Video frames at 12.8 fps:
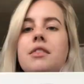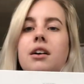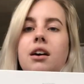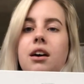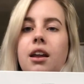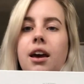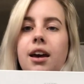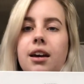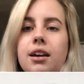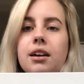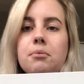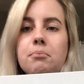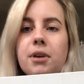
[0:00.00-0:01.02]
and then
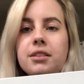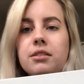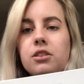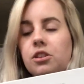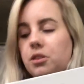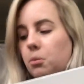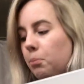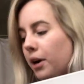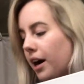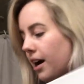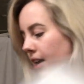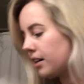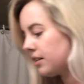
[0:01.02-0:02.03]
a message on the
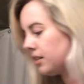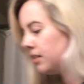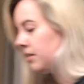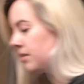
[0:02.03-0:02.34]
back.